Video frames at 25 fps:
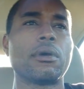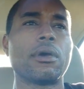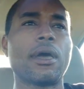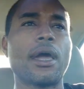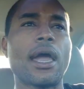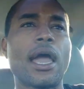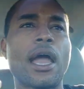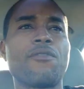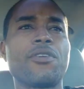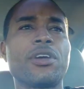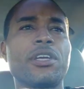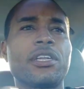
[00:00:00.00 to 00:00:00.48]

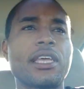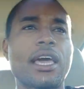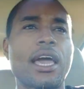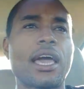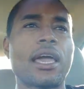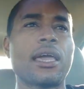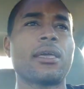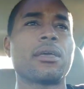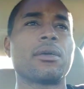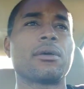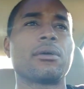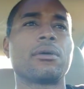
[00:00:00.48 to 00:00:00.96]
every
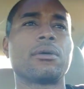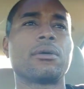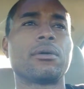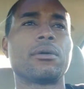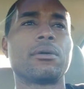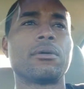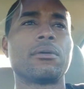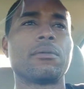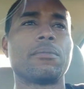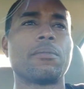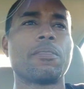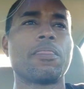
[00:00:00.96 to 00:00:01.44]
day,
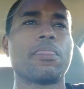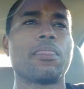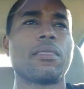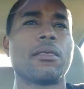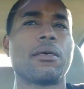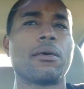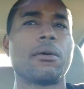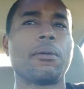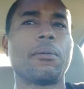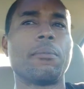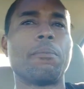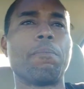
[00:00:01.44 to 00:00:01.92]

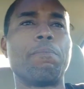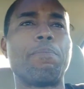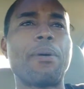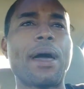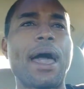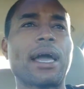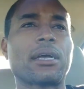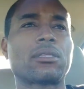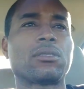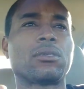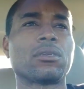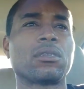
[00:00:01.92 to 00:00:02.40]

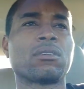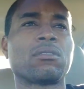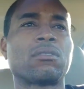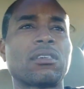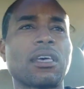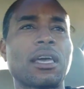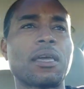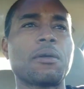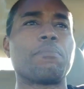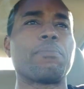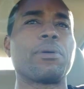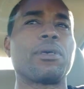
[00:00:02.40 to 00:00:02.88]
back to the
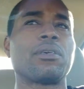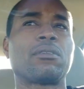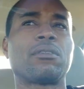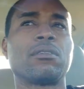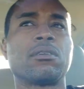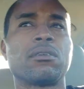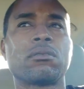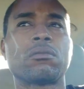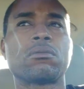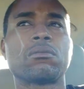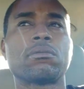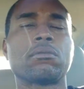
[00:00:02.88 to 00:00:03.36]
same
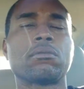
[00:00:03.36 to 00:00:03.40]
business,